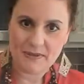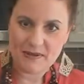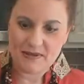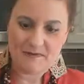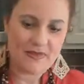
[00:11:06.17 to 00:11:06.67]

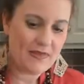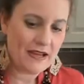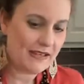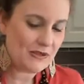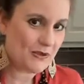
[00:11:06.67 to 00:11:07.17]
but that's
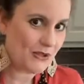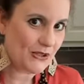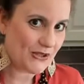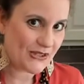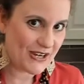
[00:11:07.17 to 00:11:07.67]
what it looks
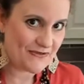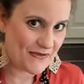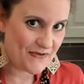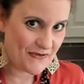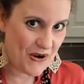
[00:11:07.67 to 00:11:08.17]
like from
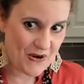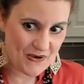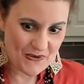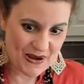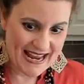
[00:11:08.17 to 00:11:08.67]
far
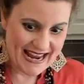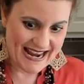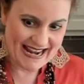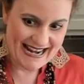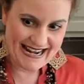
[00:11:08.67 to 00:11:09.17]

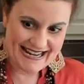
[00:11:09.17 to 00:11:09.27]
away.